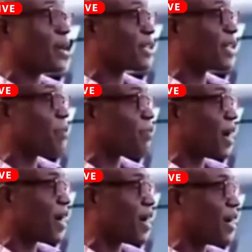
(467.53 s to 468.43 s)
big time
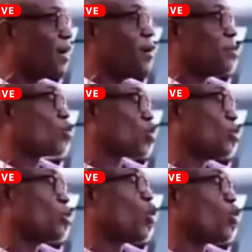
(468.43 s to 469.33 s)
pa because
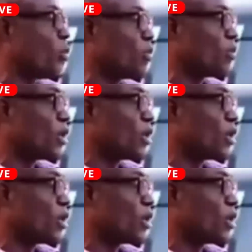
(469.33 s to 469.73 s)
mi wo job